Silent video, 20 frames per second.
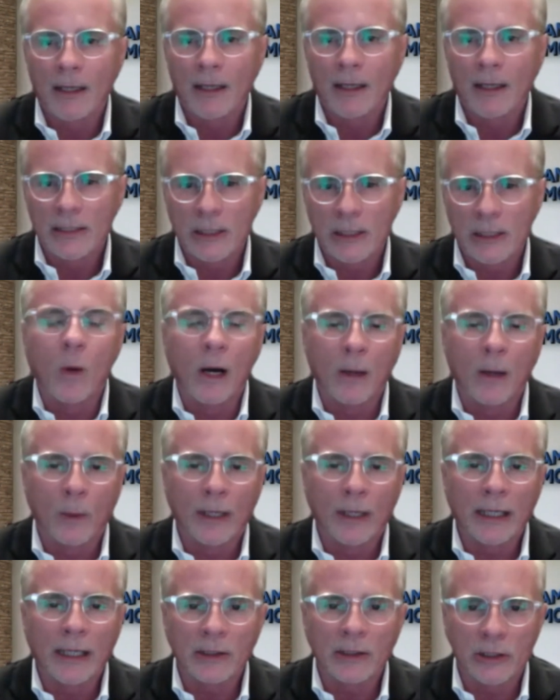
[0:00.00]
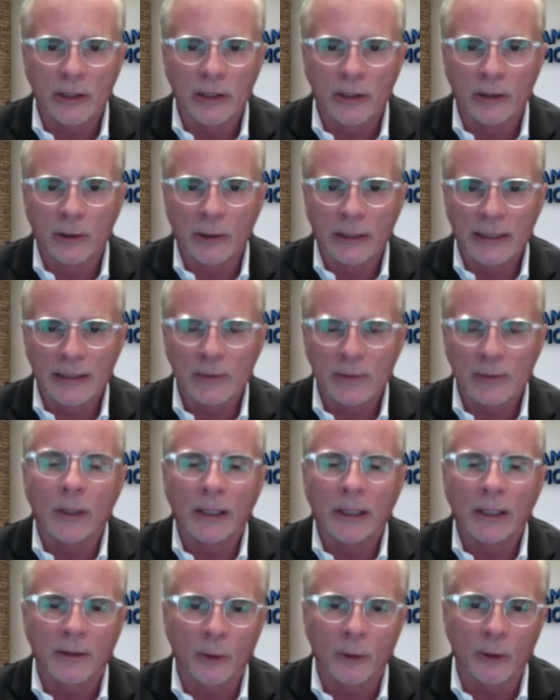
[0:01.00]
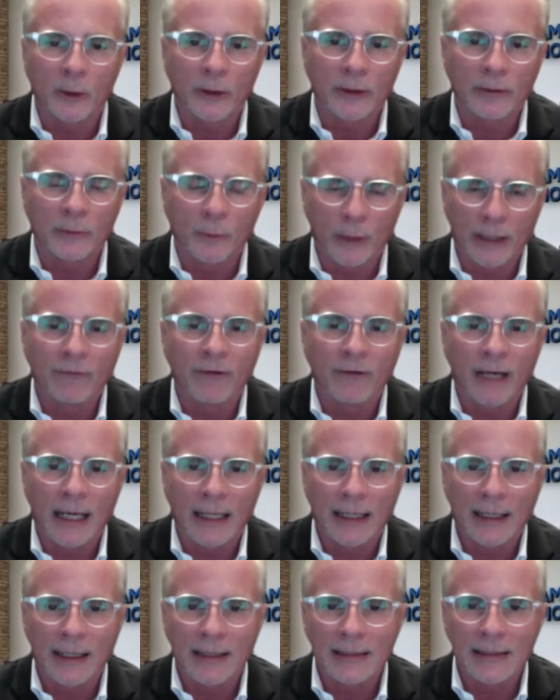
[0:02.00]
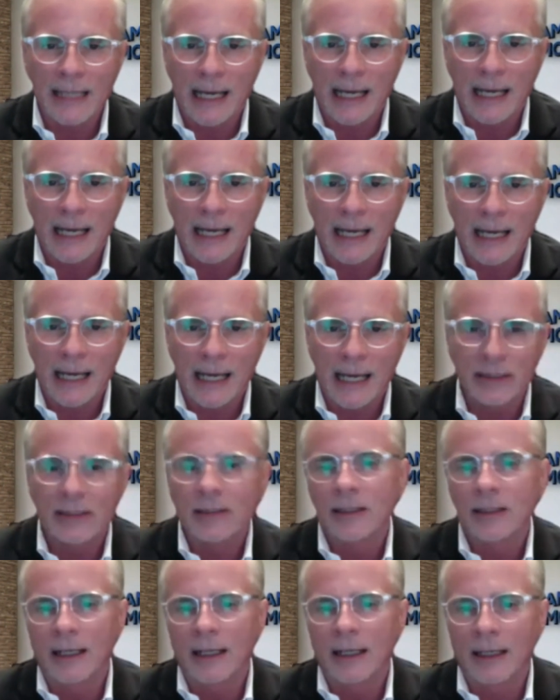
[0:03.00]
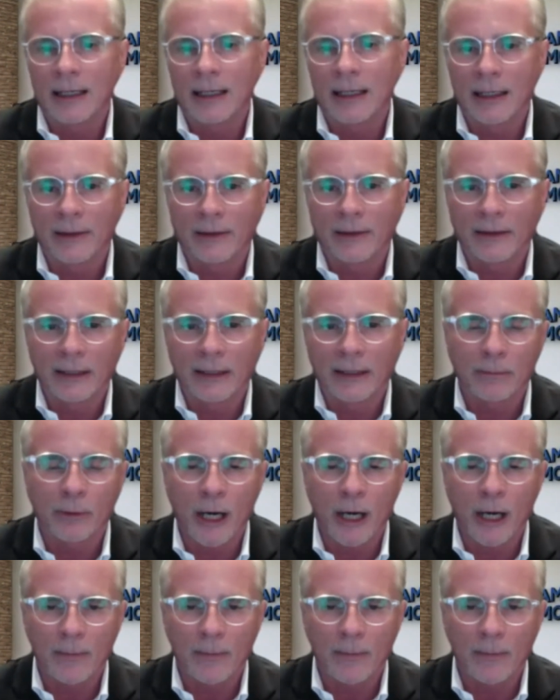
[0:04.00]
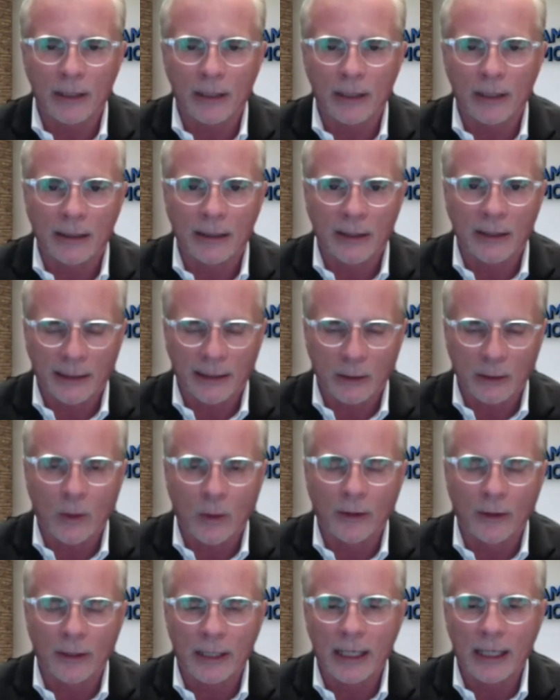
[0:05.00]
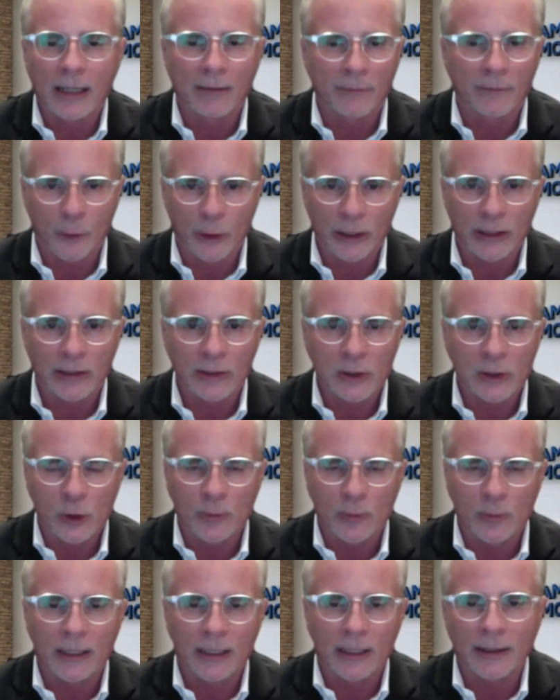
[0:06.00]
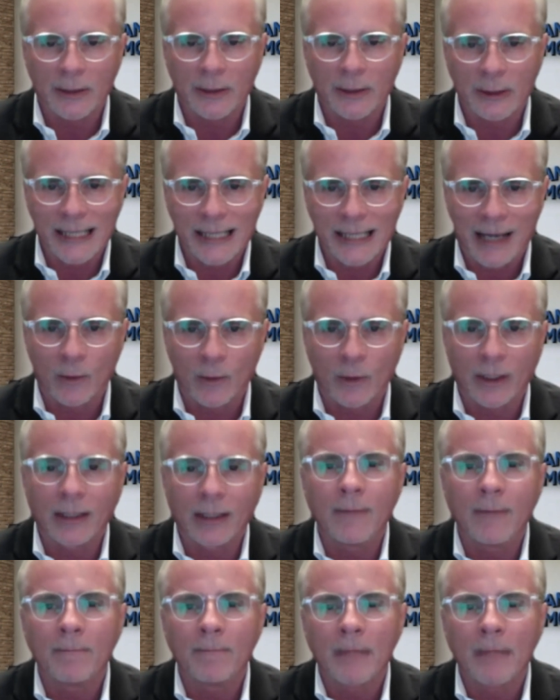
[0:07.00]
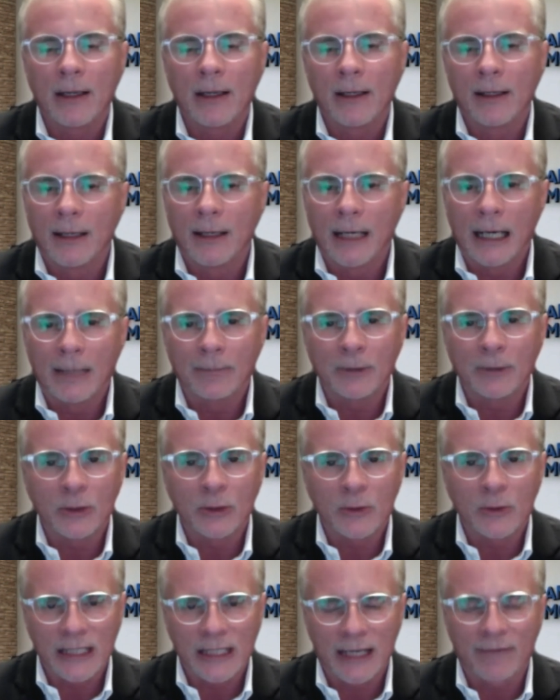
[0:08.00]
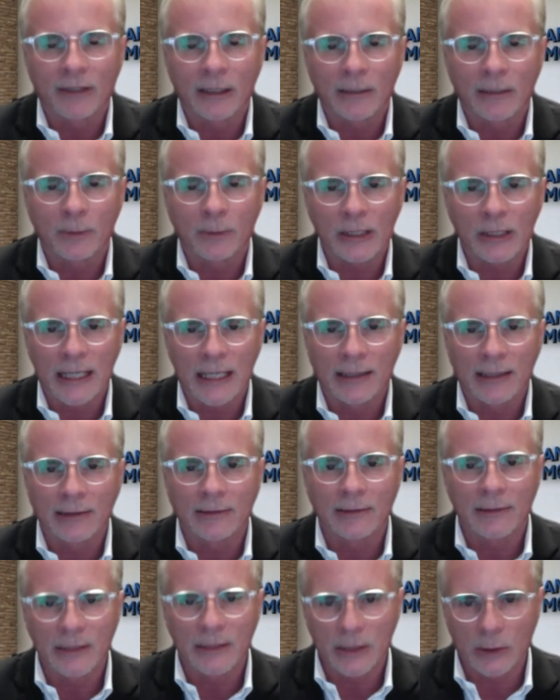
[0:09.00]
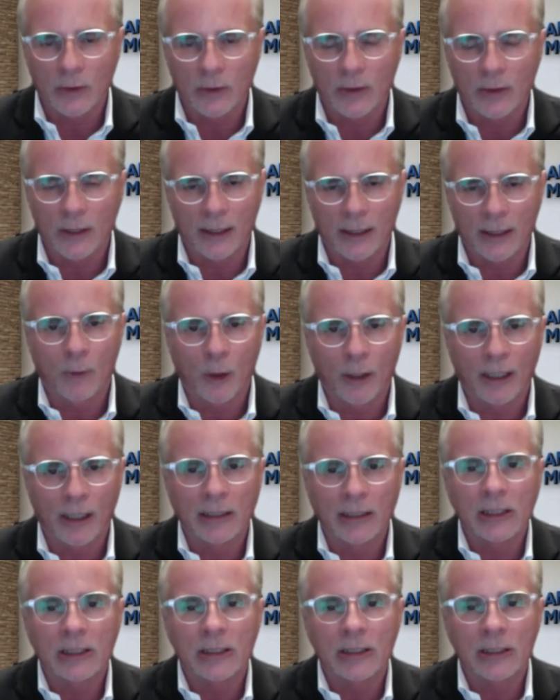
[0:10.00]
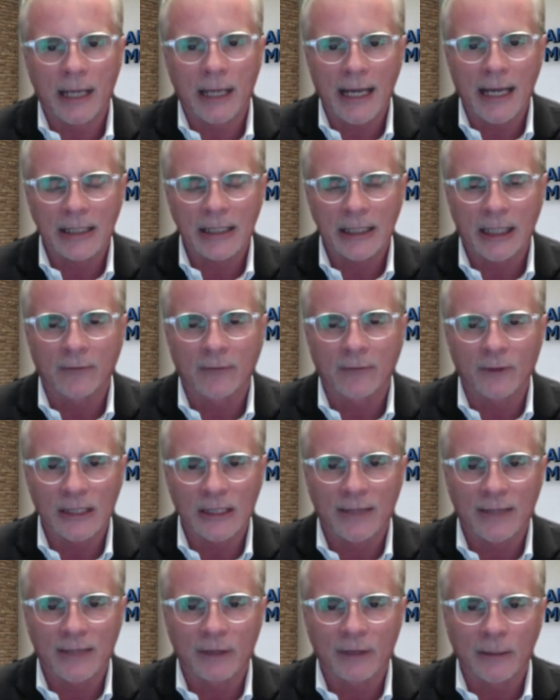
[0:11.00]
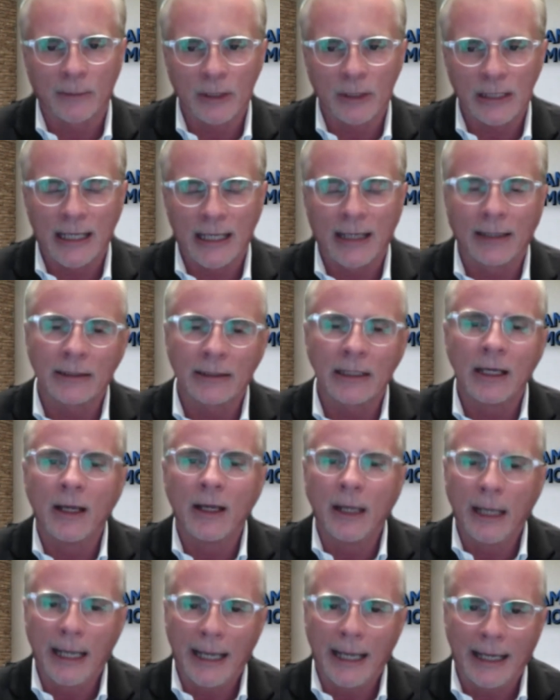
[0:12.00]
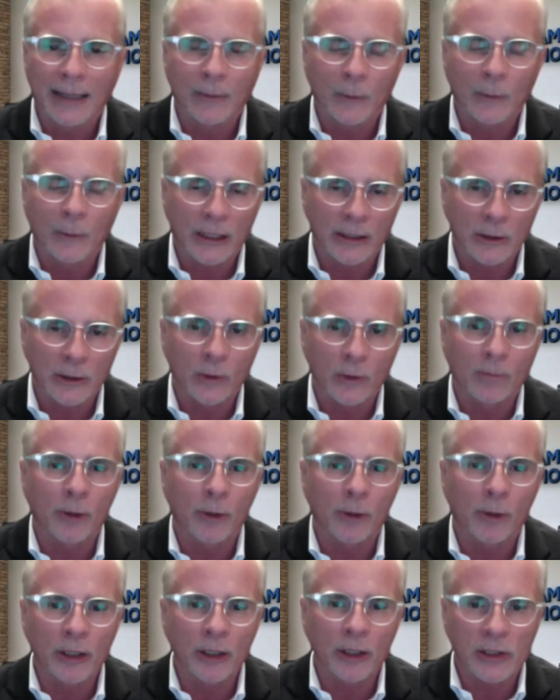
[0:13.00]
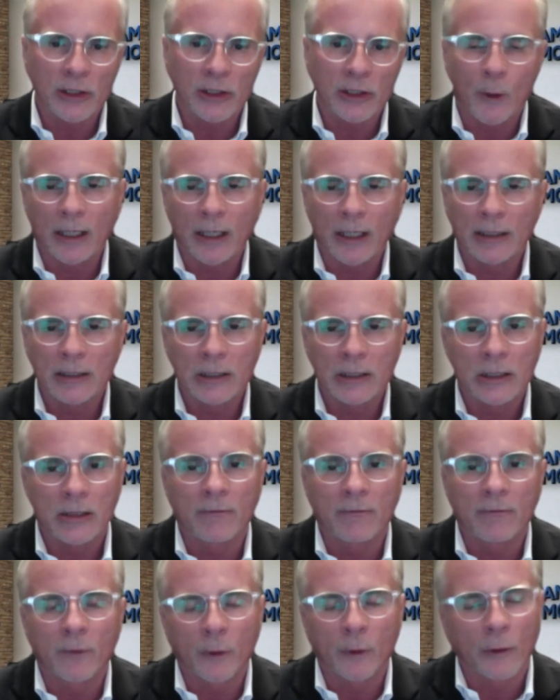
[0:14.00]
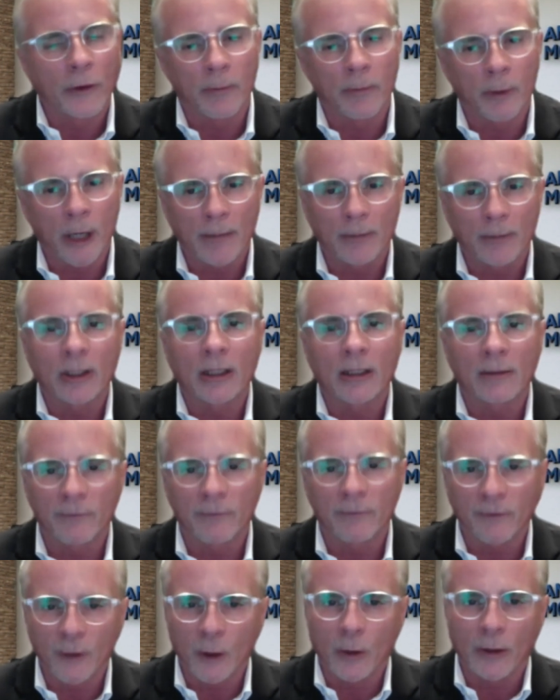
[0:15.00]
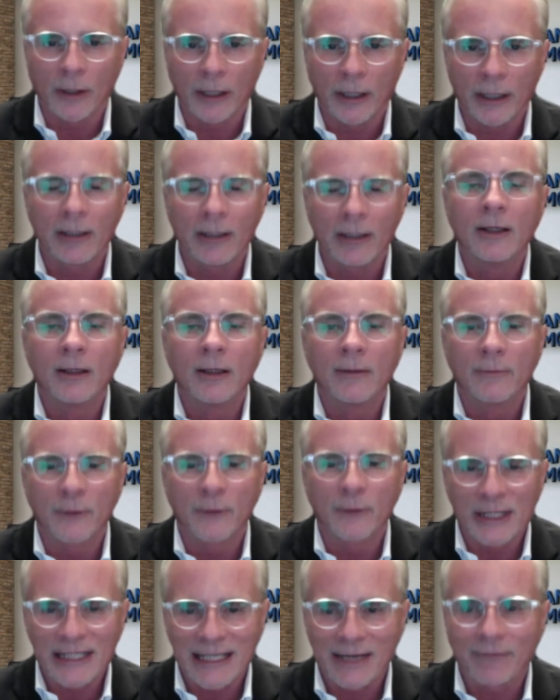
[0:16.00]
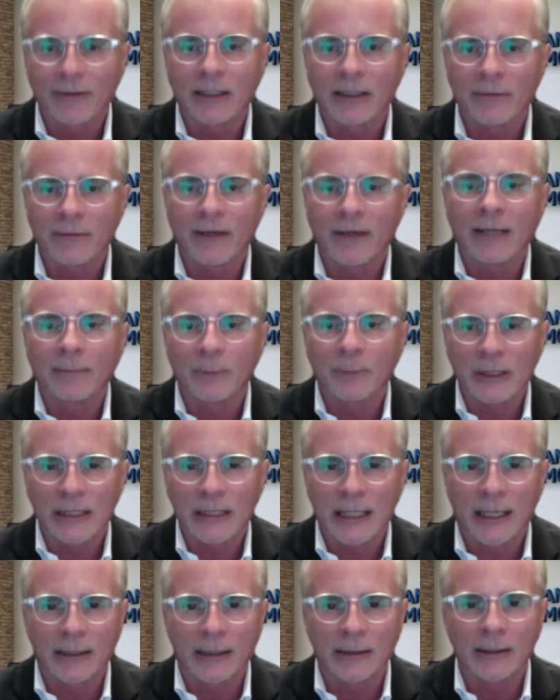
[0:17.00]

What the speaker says: So what we could do is we could refinance out the property that you own in California, assuming that there's equity, up to 70%. So you can get a mortgage to cash out for 70%. And we can do a purchase mortgage for the property in Florida for 75%.